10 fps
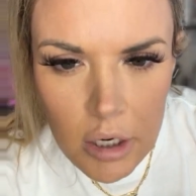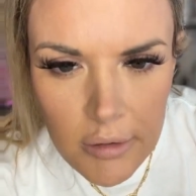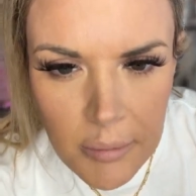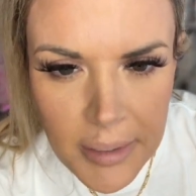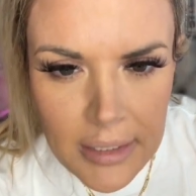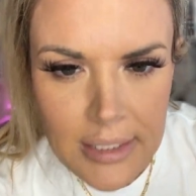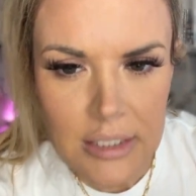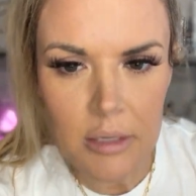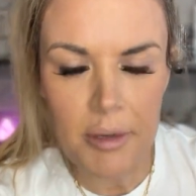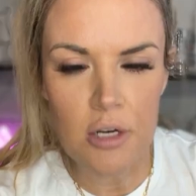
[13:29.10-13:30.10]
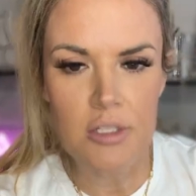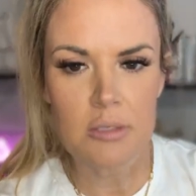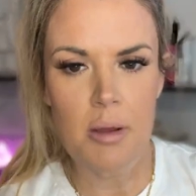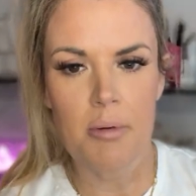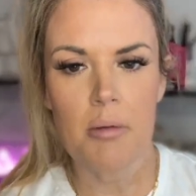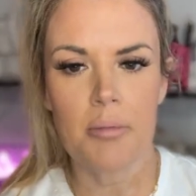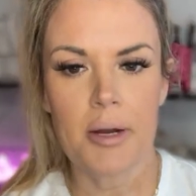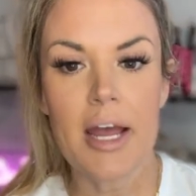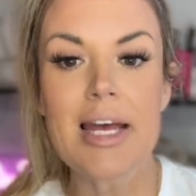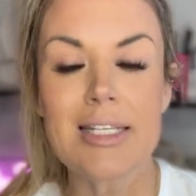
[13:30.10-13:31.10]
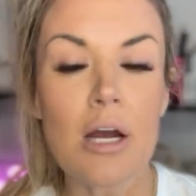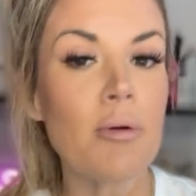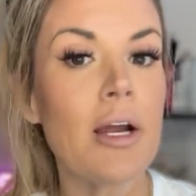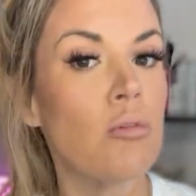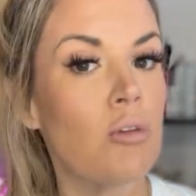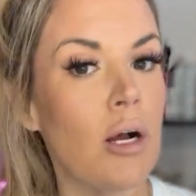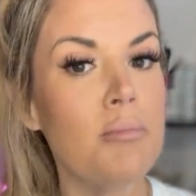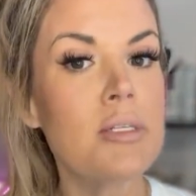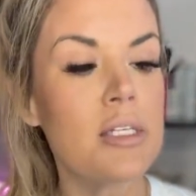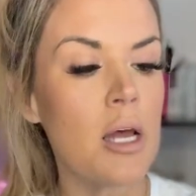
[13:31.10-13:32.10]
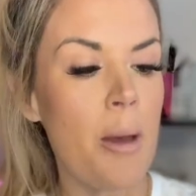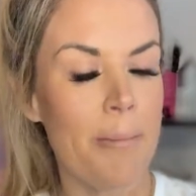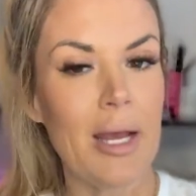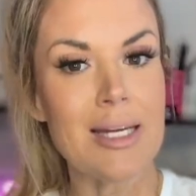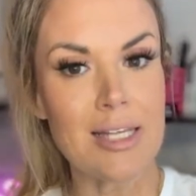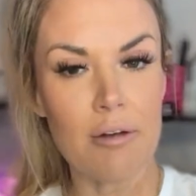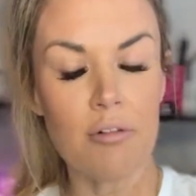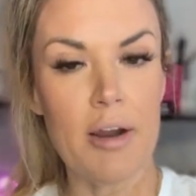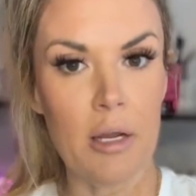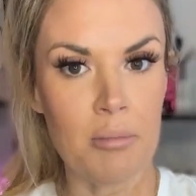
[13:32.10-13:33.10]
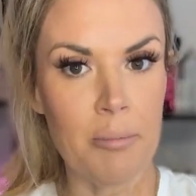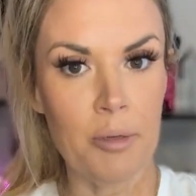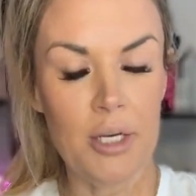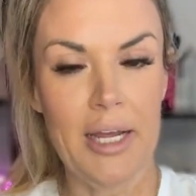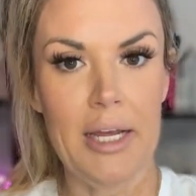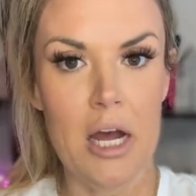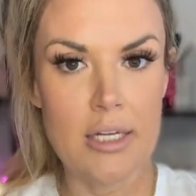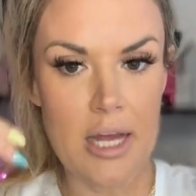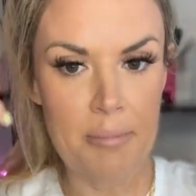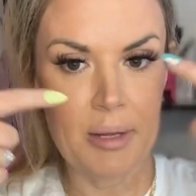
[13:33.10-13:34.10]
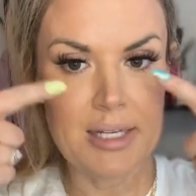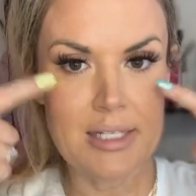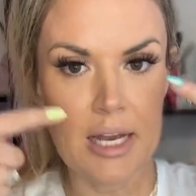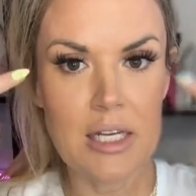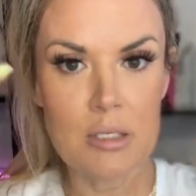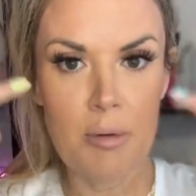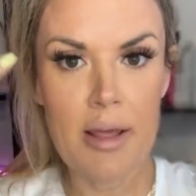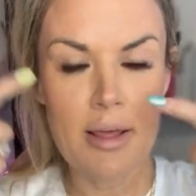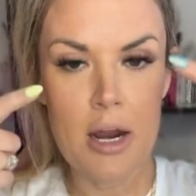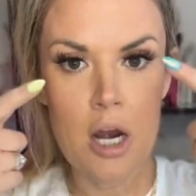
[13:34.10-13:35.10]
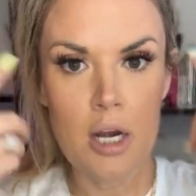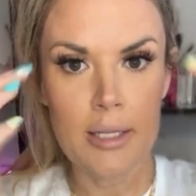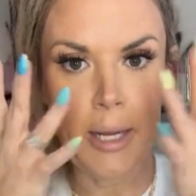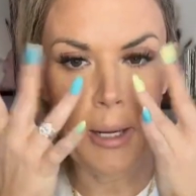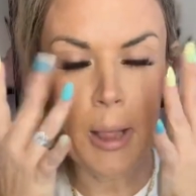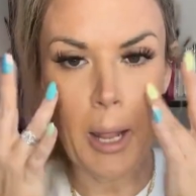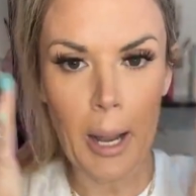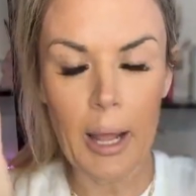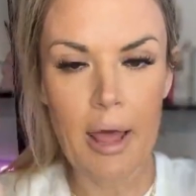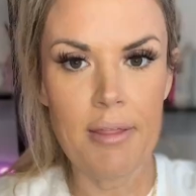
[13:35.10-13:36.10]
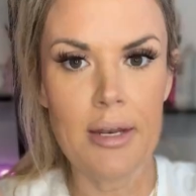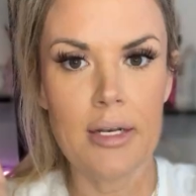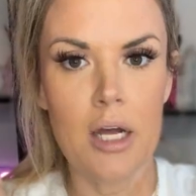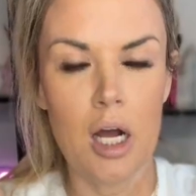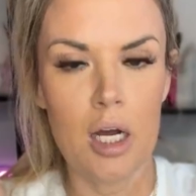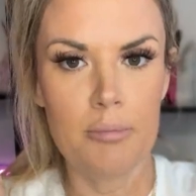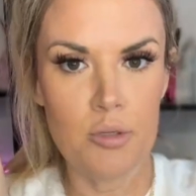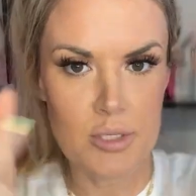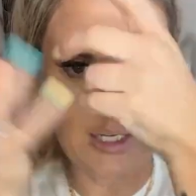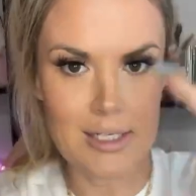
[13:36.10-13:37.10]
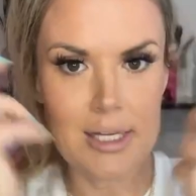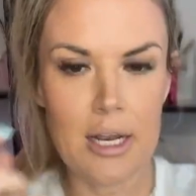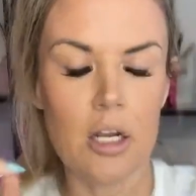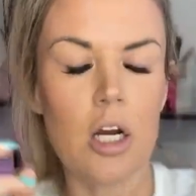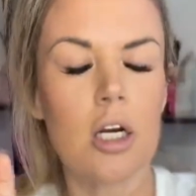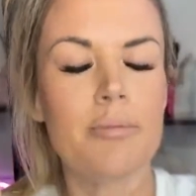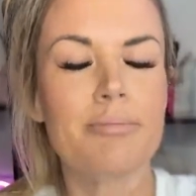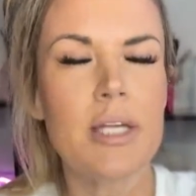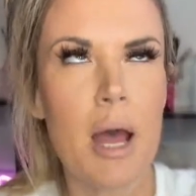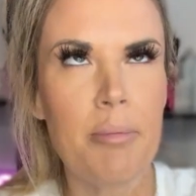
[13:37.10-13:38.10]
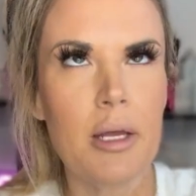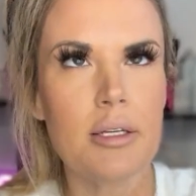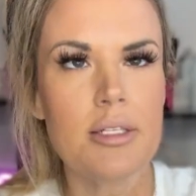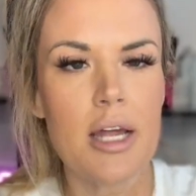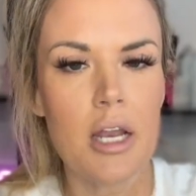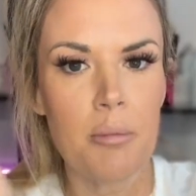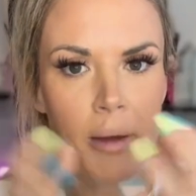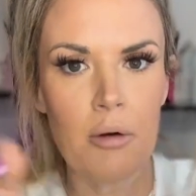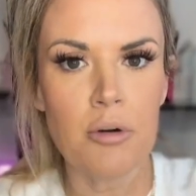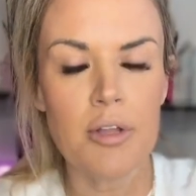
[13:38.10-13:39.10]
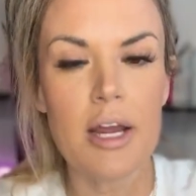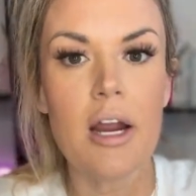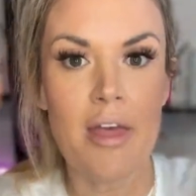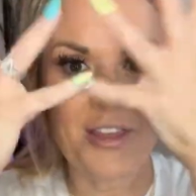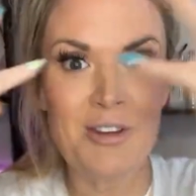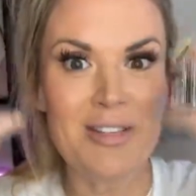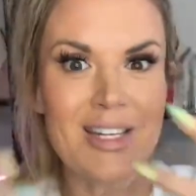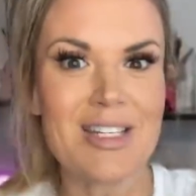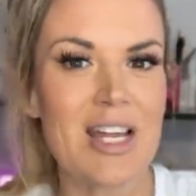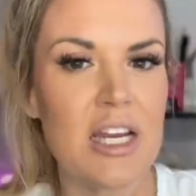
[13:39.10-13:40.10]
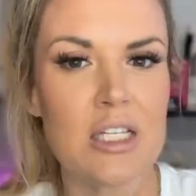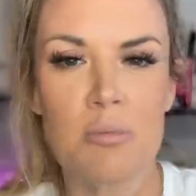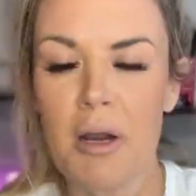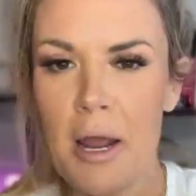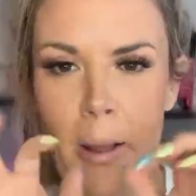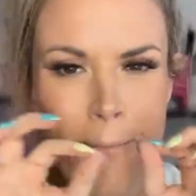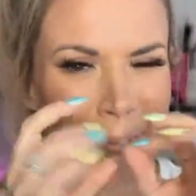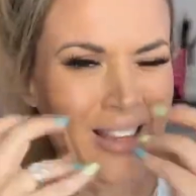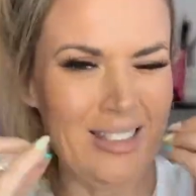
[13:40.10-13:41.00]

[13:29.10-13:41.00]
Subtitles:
Around my glasses on my nose is my problem area. Is that where it rubs? Because I would recommend tapping a setting spray there, like, and then tapping a setting powder there and then using a setting spray.